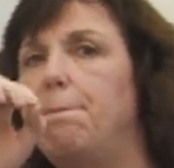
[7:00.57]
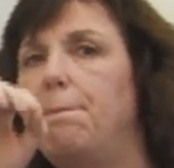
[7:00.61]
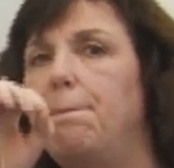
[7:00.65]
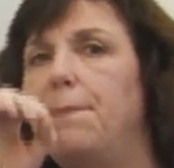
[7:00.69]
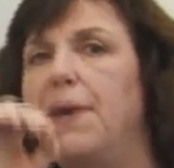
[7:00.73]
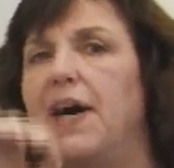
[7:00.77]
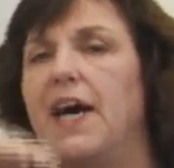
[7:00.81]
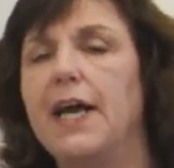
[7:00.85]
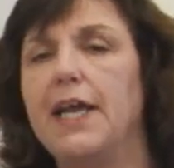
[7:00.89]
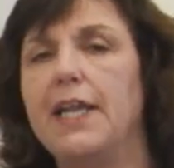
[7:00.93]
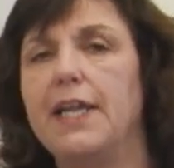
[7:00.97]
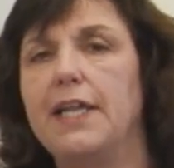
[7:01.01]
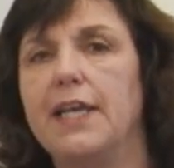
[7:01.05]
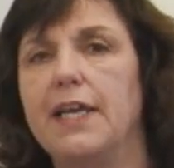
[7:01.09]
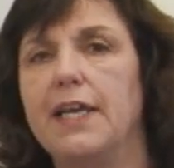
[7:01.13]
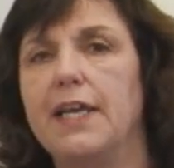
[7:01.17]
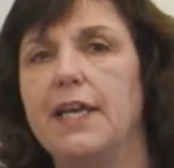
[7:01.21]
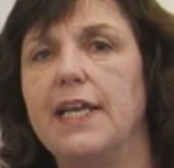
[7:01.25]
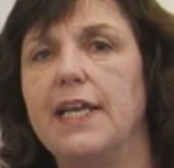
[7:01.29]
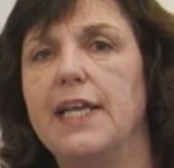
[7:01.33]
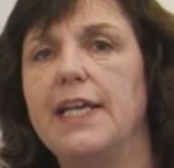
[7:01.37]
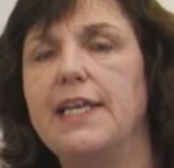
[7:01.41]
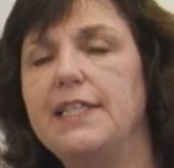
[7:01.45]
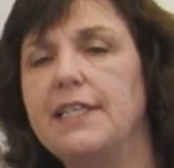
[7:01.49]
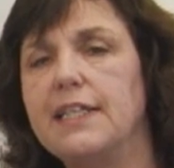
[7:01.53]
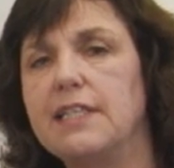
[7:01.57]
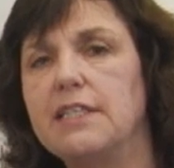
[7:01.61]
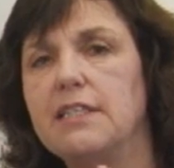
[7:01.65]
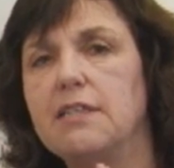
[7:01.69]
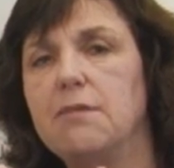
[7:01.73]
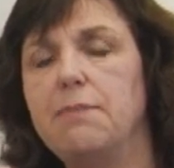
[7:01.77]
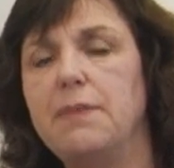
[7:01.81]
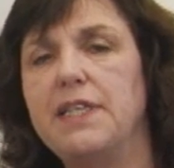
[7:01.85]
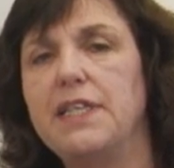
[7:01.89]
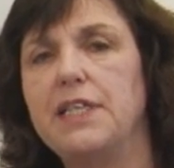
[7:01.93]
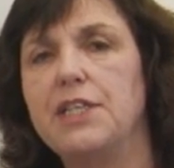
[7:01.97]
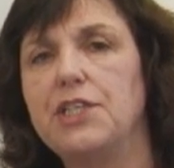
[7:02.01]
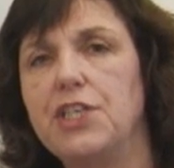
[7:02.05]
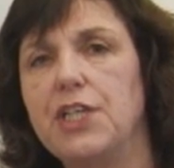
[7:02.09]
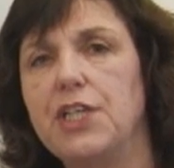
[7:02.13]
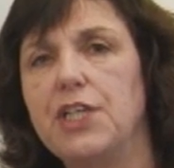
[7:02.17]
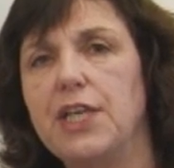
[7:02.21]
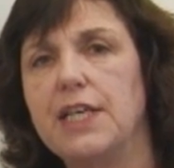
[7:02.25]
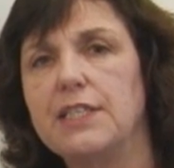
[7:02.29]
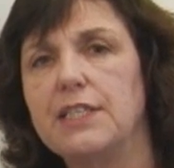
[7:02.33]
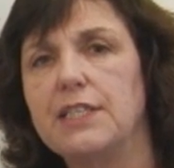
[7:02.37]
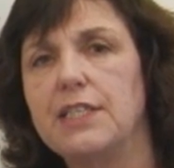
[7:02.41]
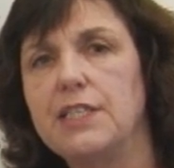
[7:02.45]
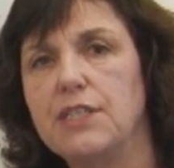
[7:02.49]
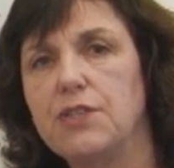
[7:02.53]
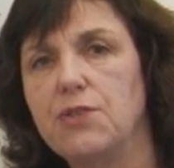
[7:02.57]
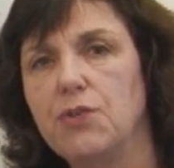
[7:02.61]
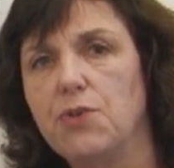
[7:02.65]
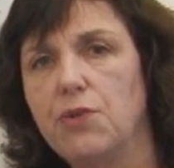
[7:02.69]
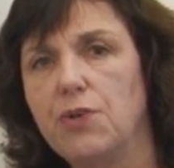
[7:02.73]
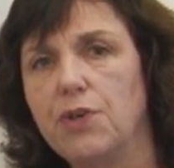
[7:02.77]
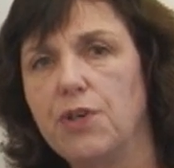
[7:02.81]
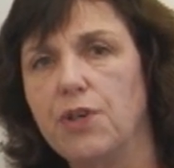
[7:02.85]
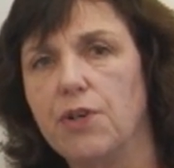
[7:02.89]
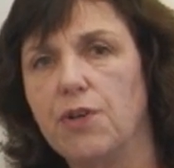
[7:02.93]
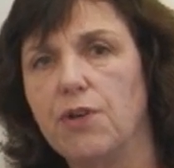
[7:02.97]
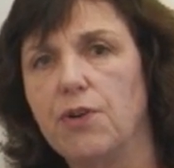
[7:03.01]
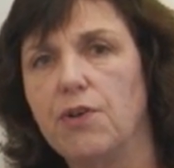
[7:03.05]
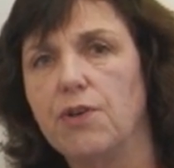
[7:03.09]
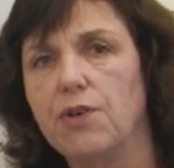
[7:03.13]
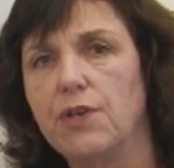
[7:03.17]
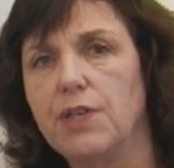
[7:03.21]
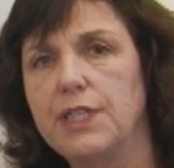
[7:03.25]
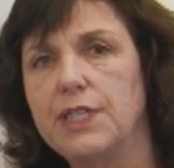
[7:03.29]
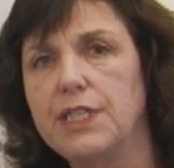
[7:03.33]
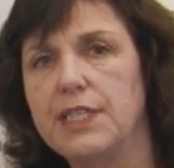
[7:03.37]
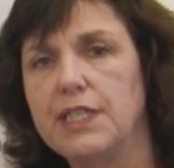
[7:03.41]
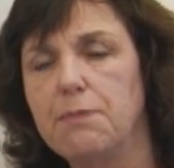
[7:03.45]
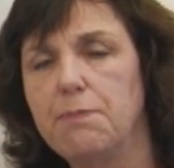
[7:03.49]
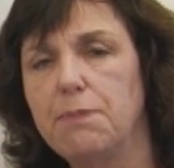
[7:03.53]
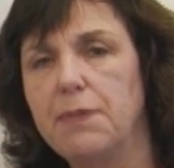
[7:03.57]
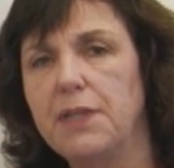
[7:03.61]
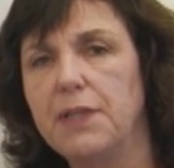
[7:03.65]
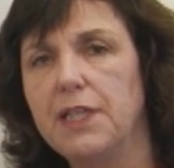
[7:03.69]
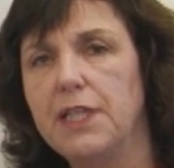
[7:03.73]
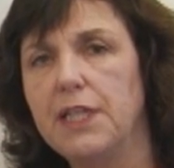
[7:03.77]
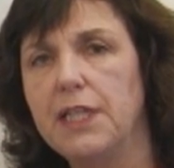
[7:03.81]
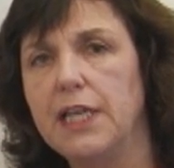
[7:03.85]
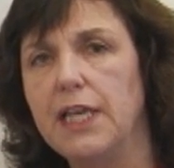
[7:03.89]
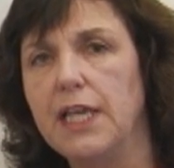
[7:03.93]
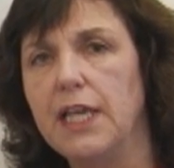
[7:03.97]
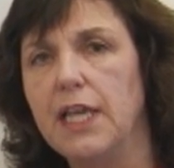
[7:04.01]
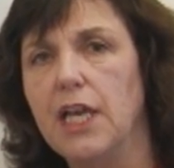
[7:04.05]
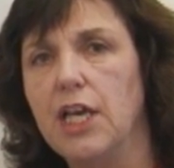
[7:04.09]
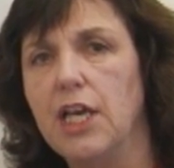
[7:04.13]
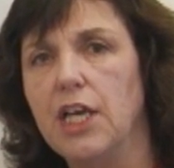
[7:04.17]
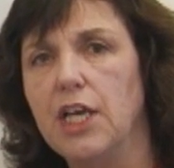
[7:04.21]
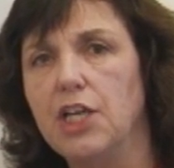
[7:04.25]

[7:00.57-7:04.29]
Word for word: But it doesn't mean that she has a disorder or a disability.